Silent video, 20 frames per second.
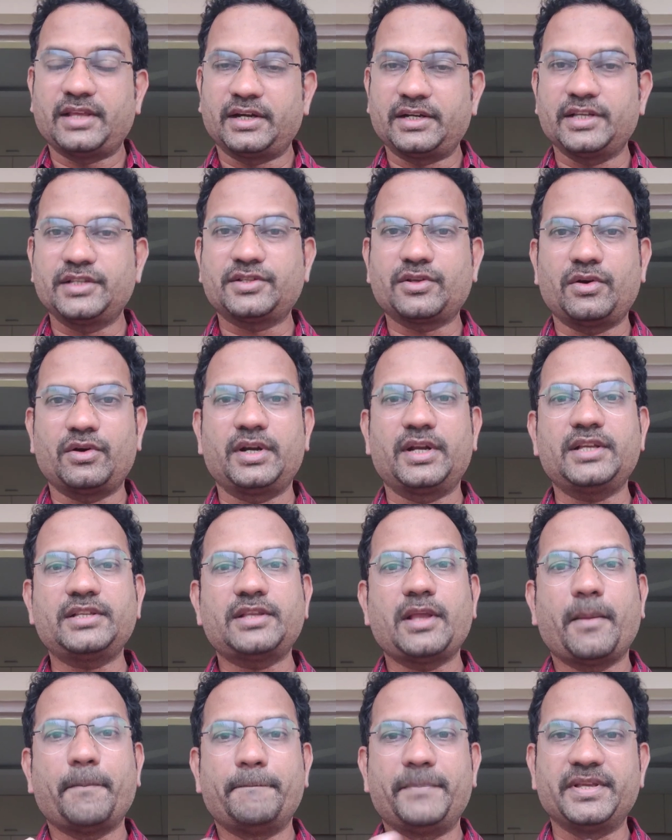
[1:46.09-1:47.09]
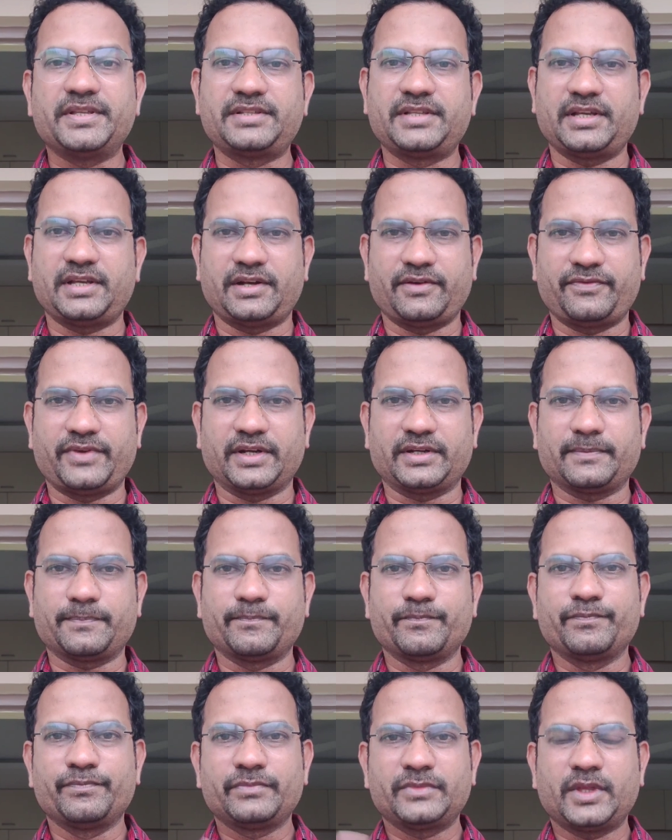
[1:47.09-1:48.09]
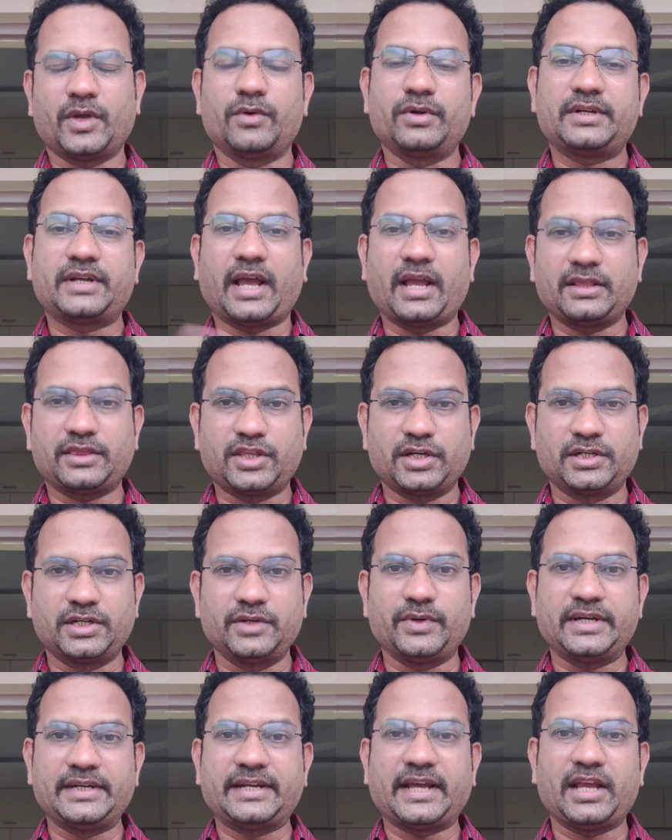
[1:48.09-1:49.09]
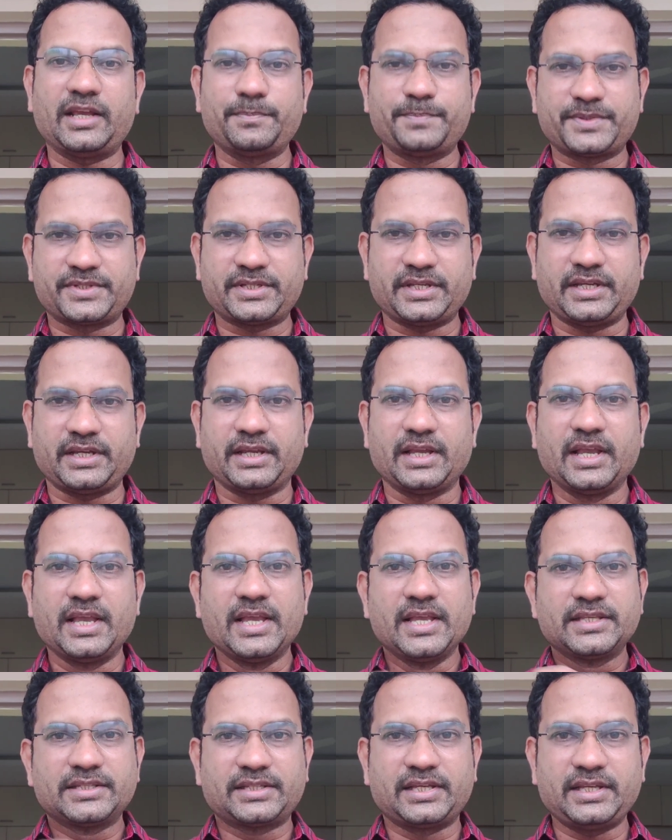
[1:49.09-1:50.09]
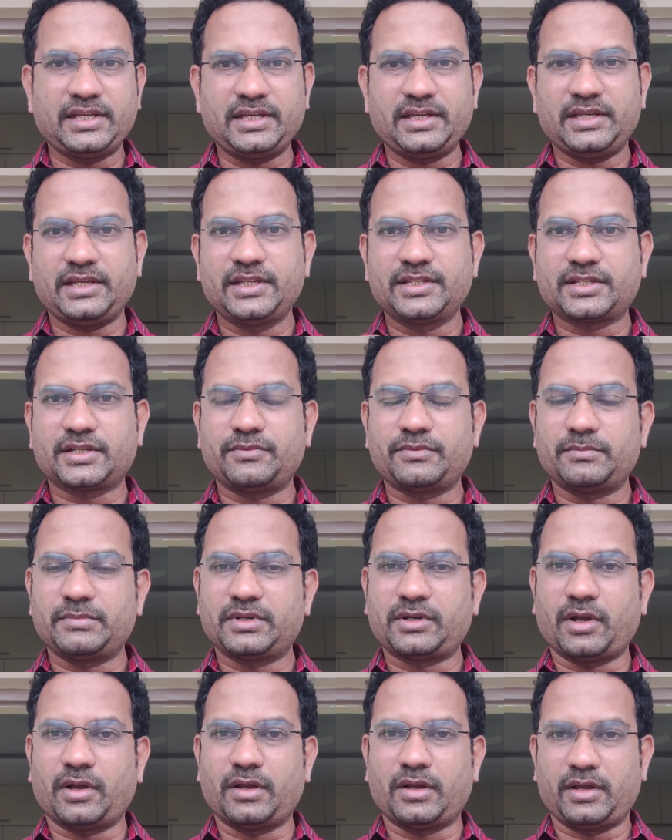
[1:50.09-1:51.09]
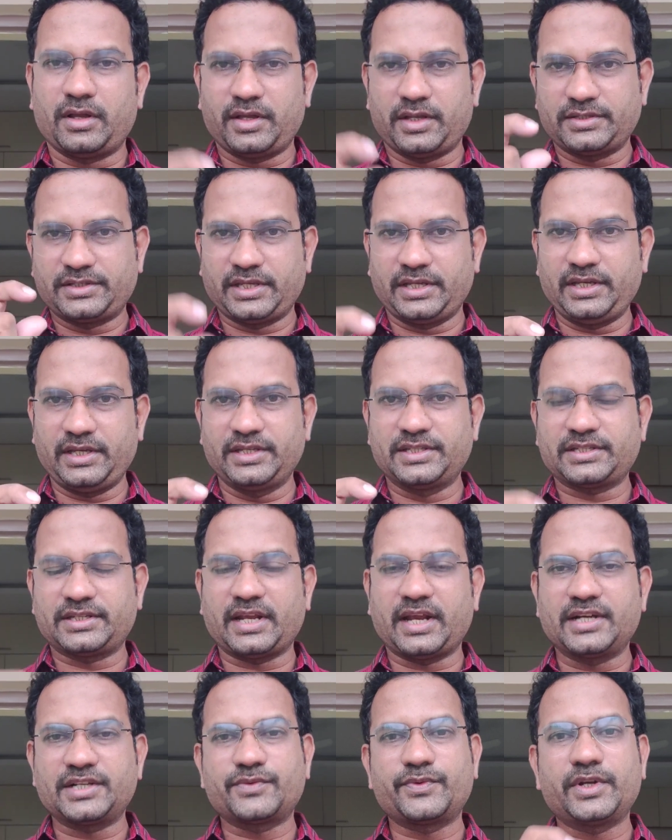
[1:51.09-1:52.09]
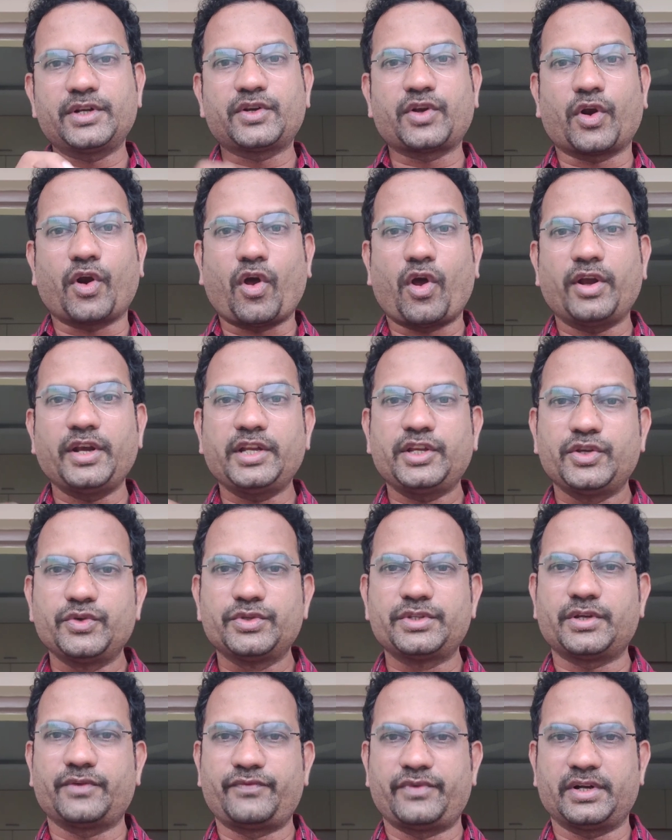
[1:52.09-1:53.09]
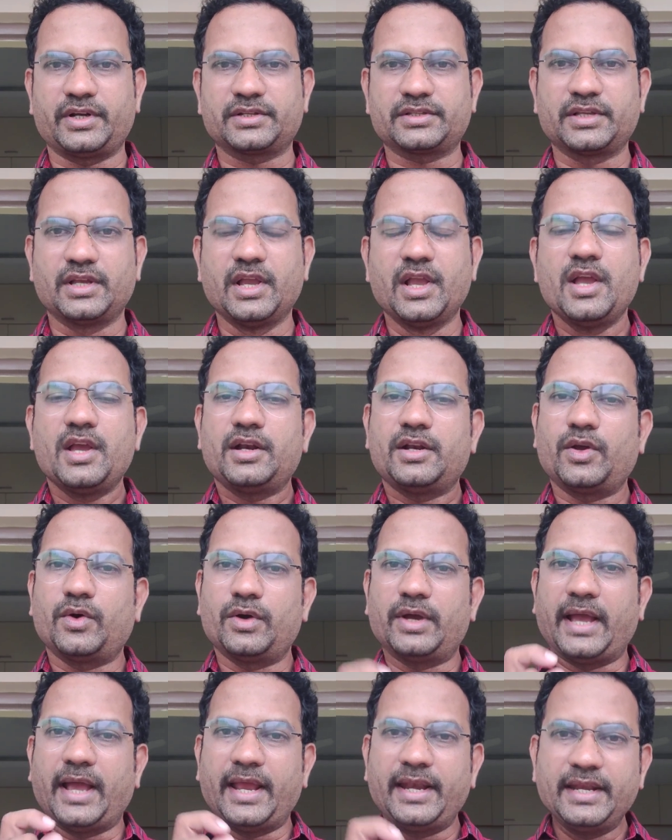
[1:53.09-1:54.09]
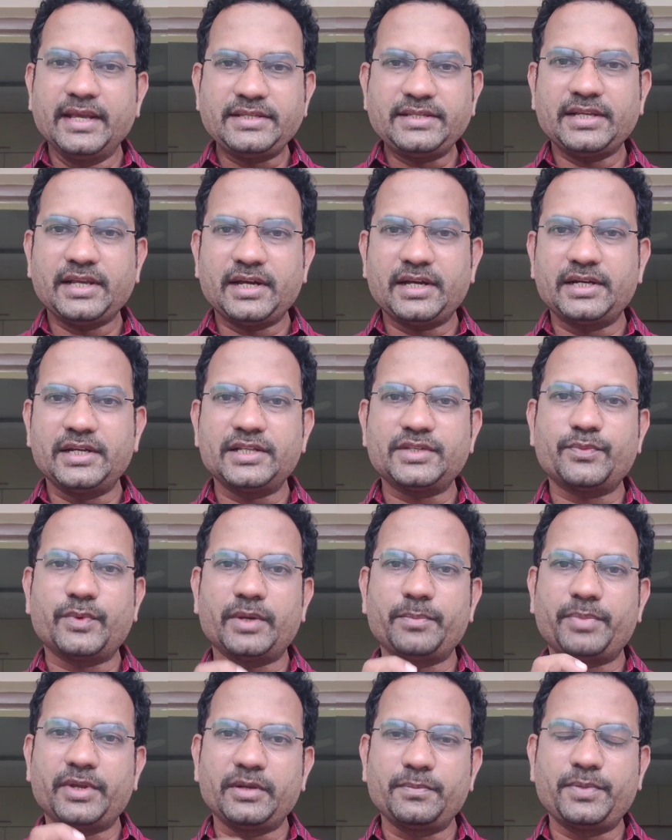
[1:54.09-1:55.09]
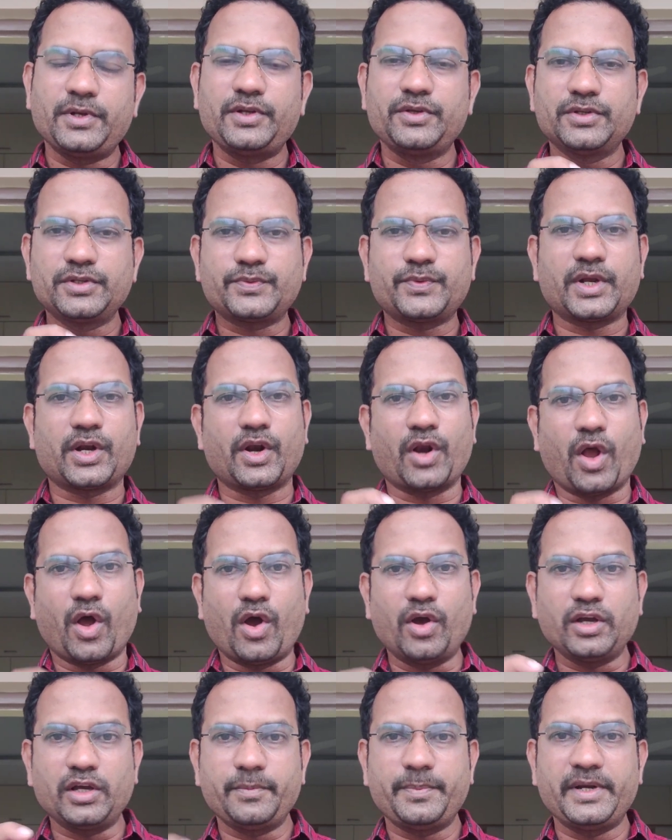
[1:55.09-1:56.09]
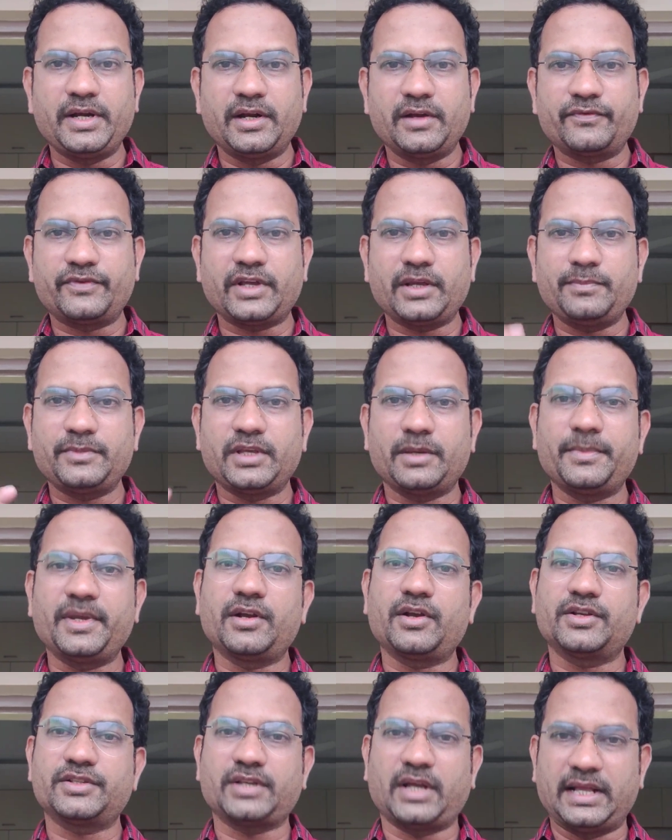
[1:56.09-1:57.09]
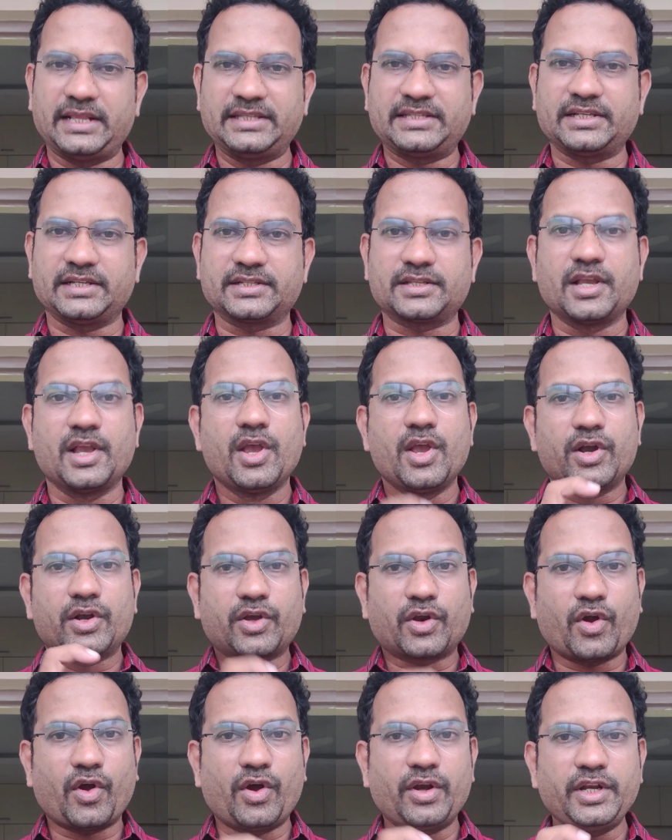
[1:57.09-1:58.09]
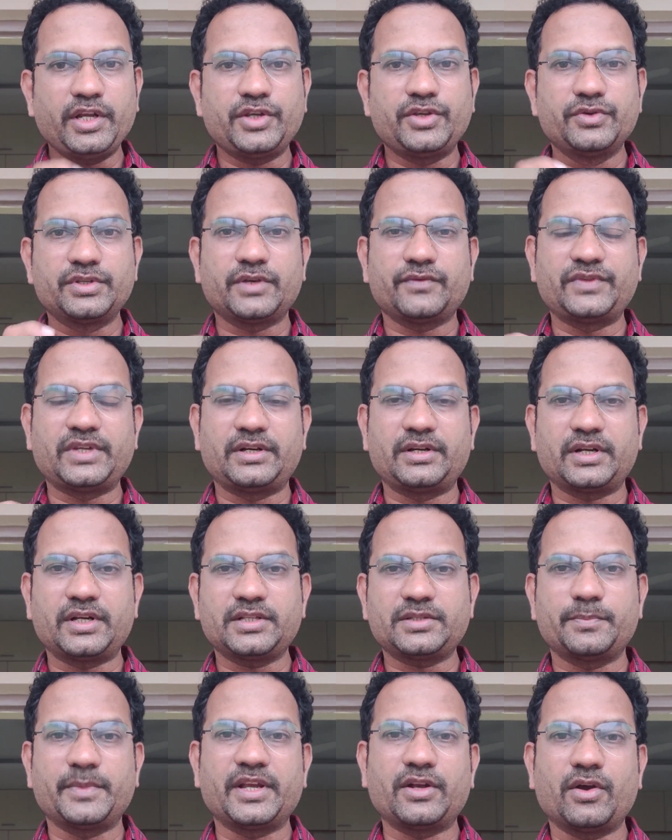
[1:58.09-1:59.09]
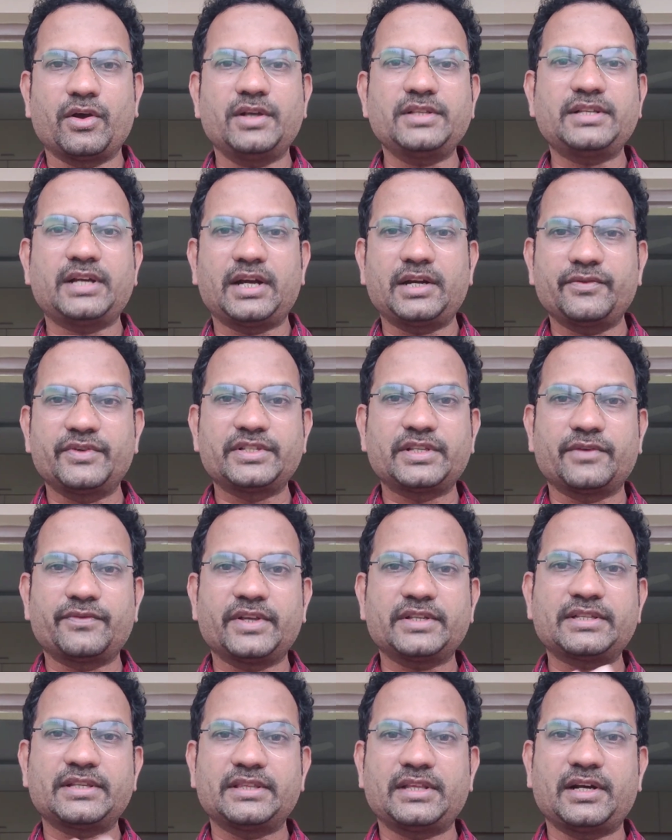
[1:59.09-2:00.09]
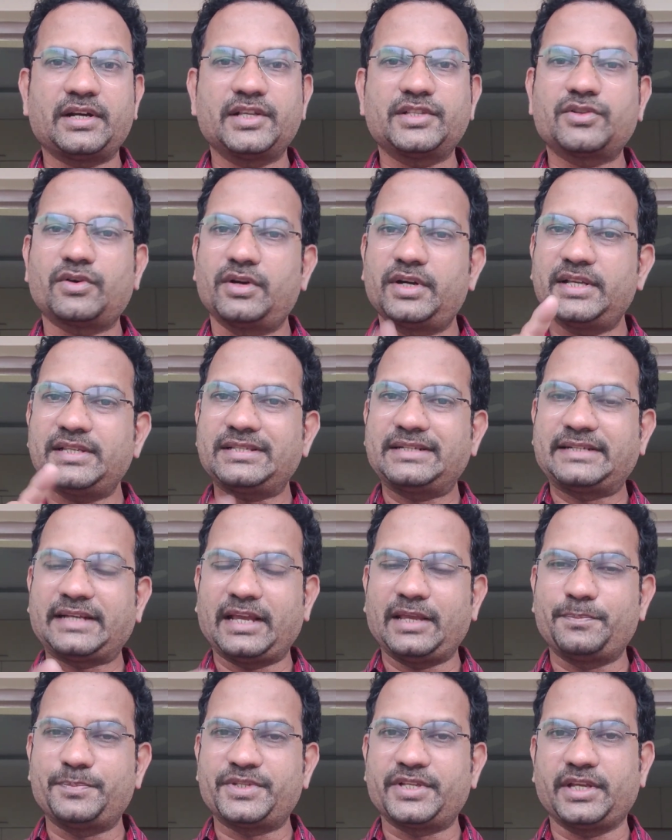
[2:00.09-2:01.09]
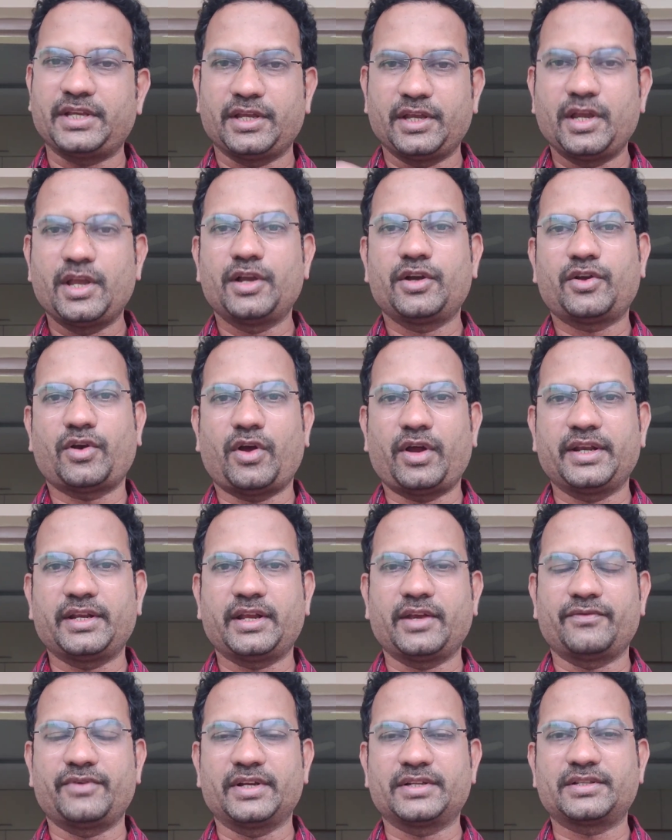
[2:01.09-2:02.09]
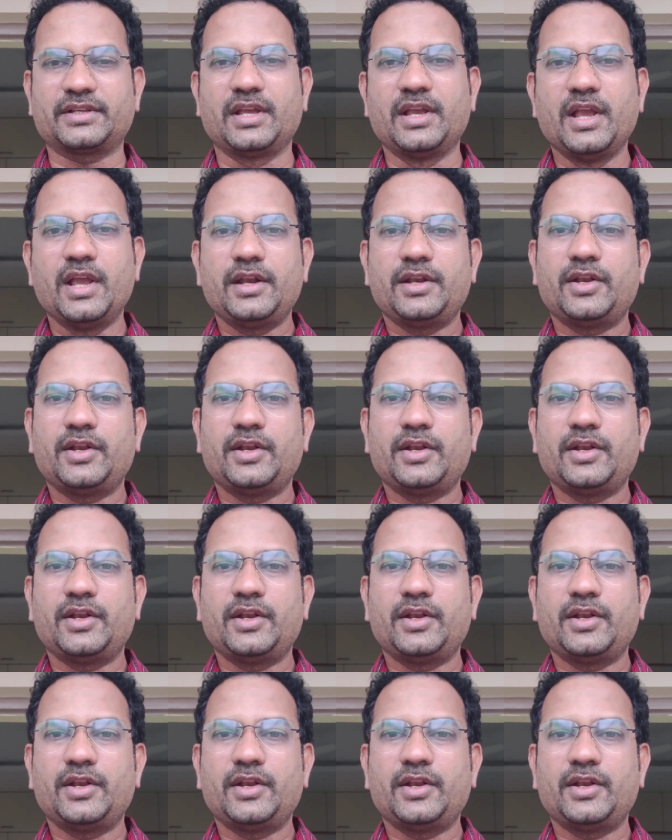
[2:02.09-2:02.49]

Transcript: That is called as bizarre effect. Now third one, type C. C stands for chronic use of drugs. Now, NSAIDs, when people use for a longer period of time, they may cause ulcers. Chronic use of the drugs may cause adverse effects, and that is called as type C, chronic effects.